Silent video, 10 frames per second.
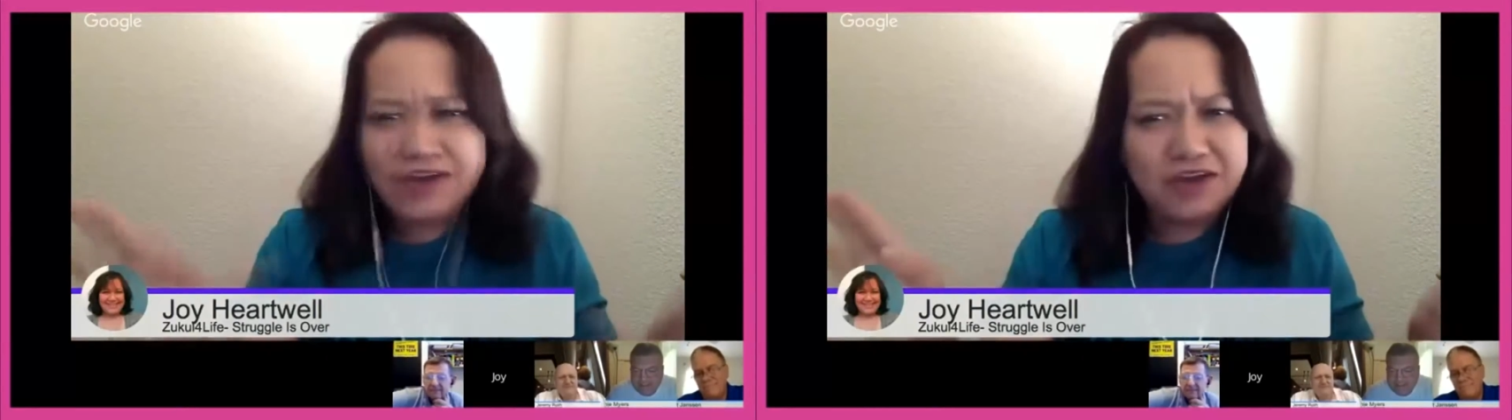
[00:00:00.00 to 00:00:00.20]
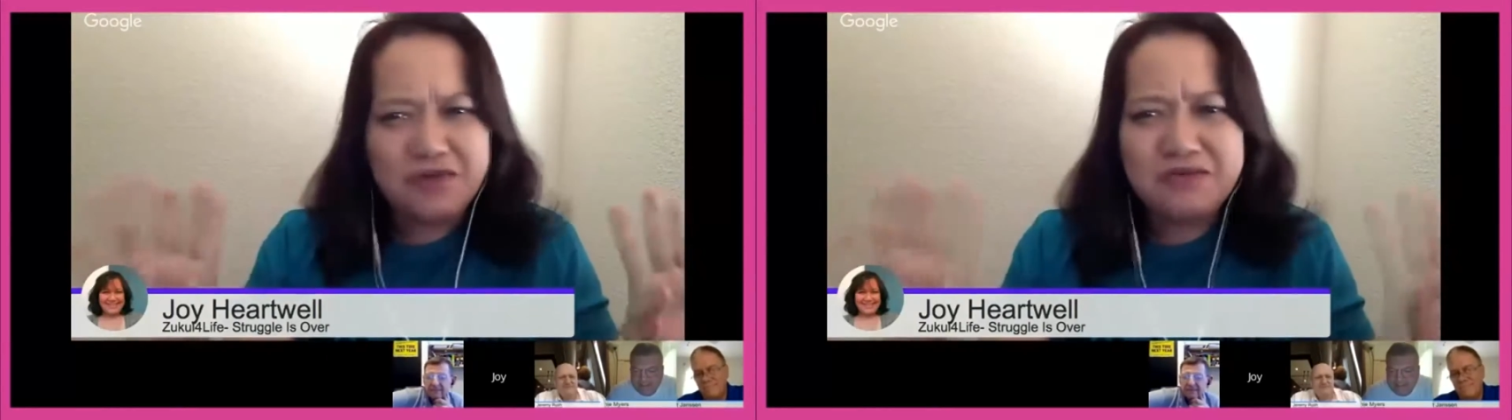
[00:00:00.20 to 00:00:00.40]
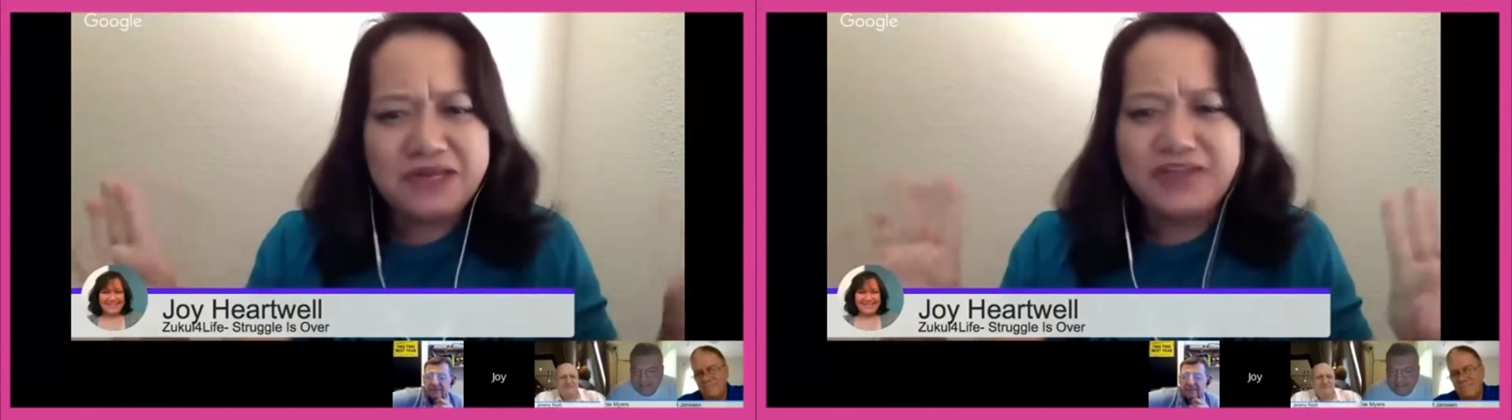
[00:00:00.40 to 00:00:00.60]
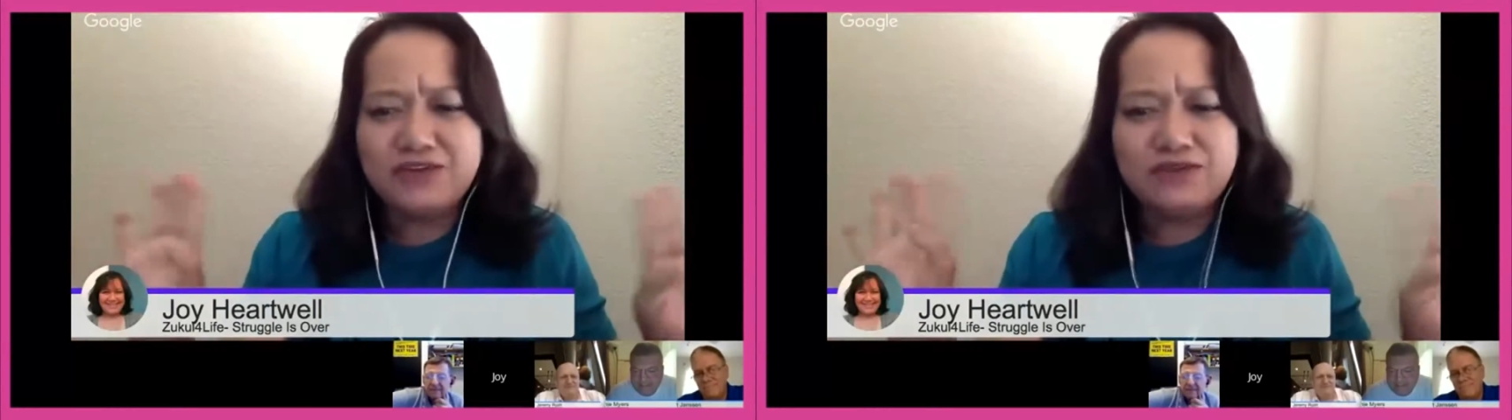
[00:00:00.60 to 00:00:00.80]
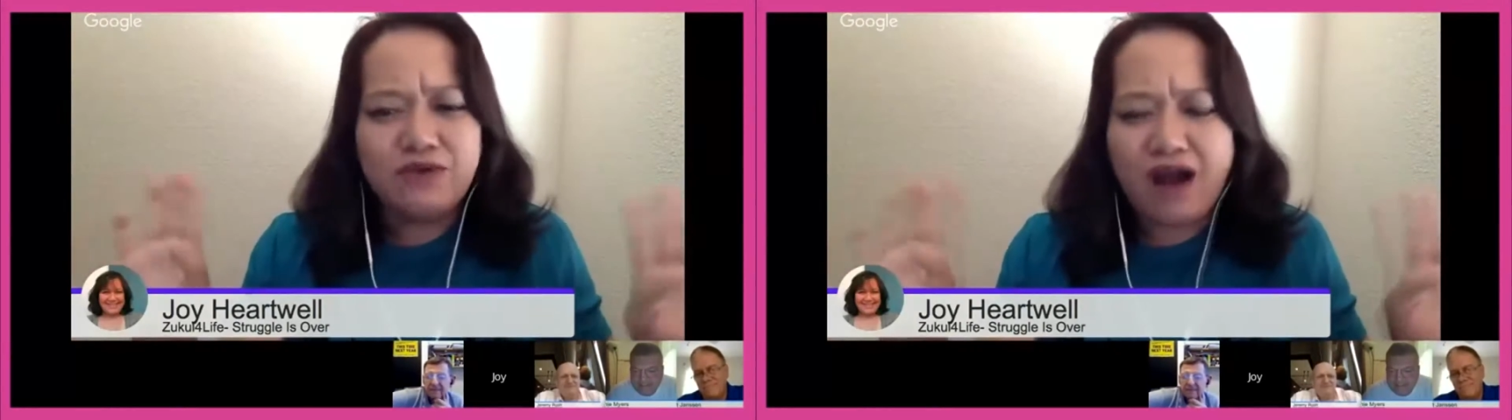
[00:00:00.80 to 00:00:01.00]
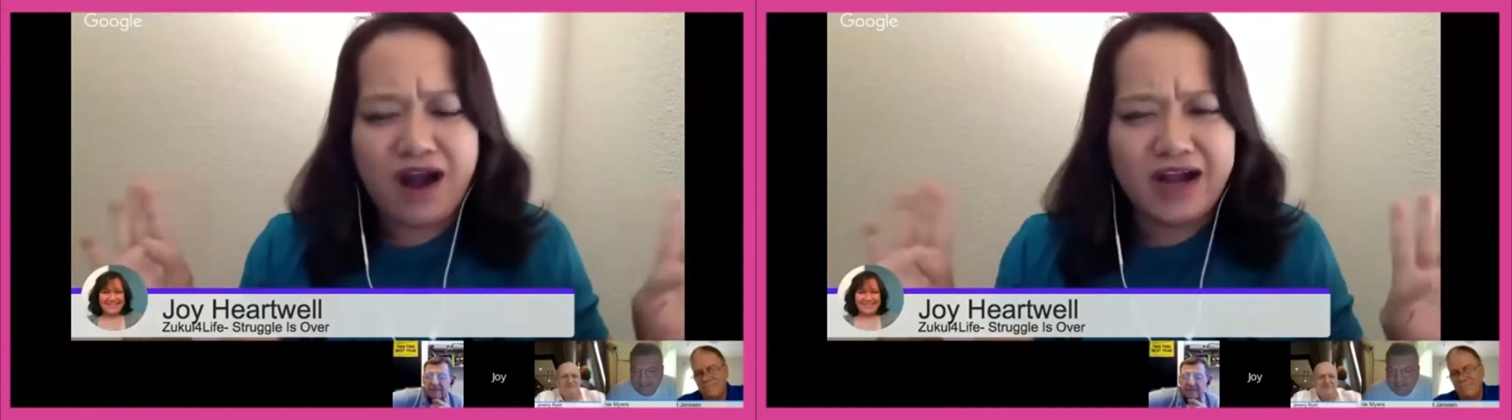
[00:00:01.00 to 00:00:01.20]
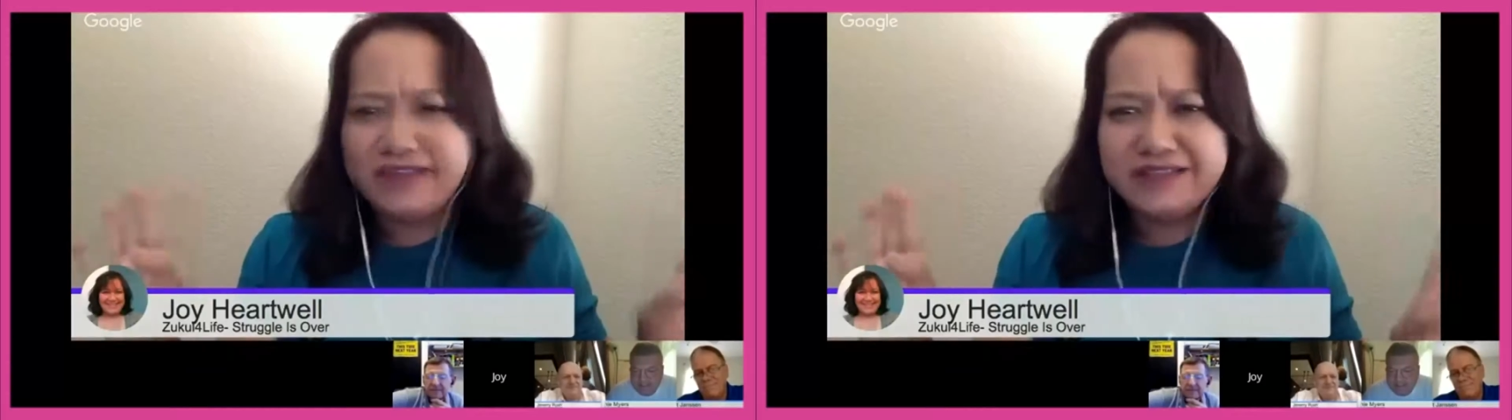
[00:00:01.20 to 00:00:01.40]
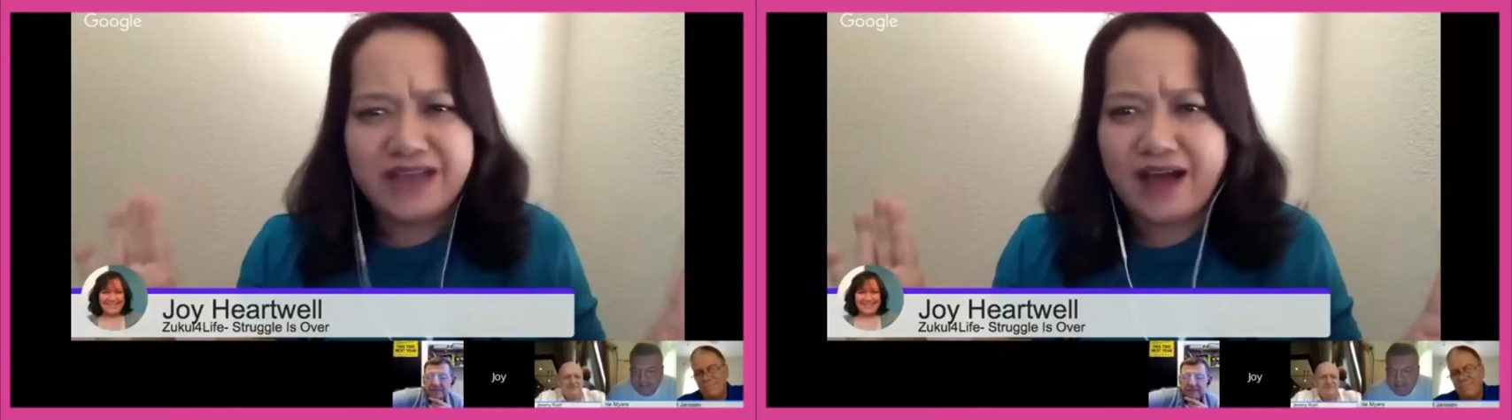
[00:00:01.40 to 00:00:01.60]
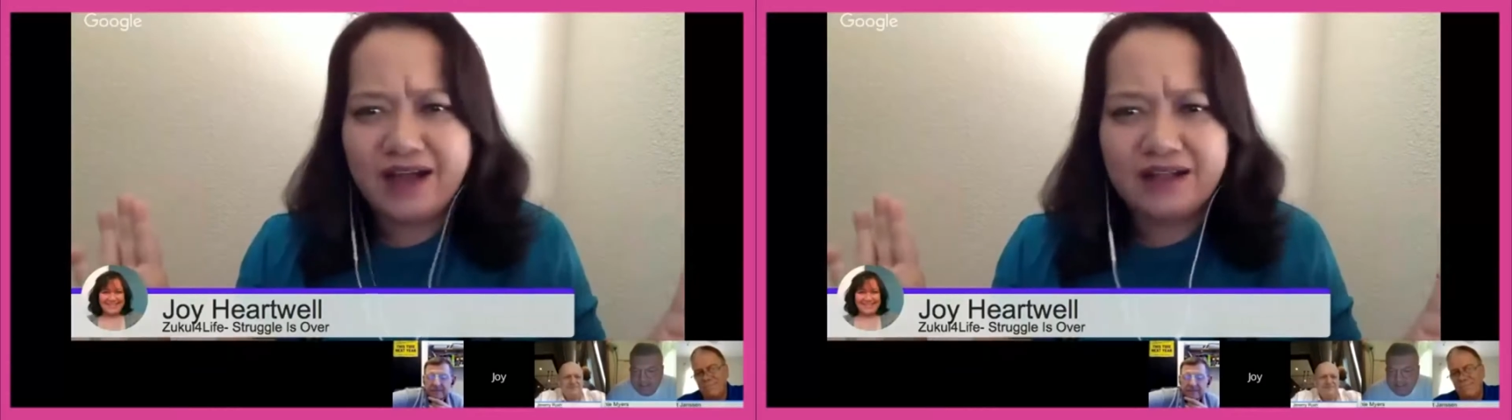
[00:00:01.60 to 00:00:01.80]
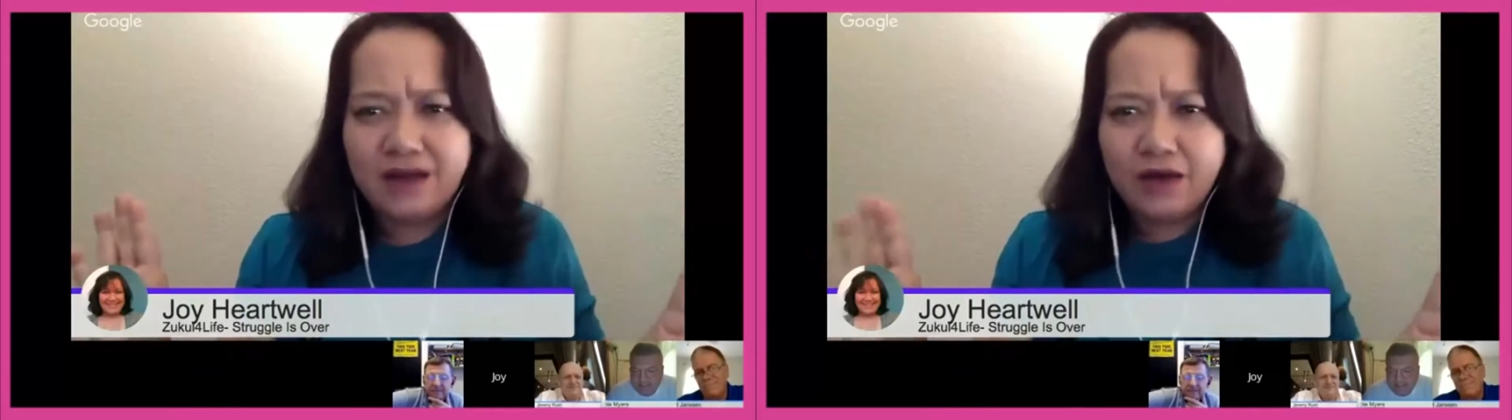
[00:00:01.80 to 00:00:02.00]
you don't need to hard
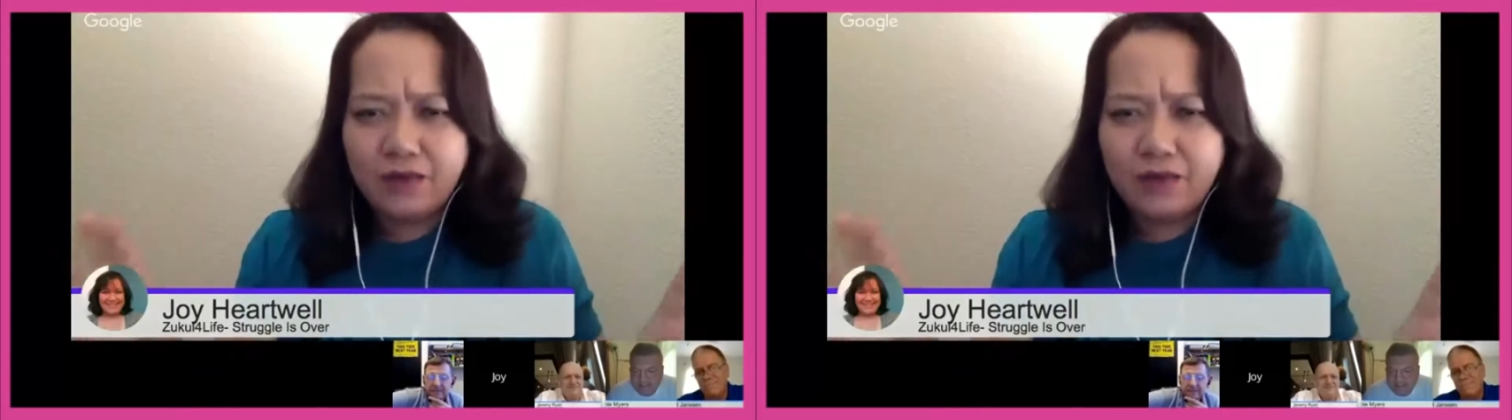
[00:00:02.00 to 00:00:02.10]
sell.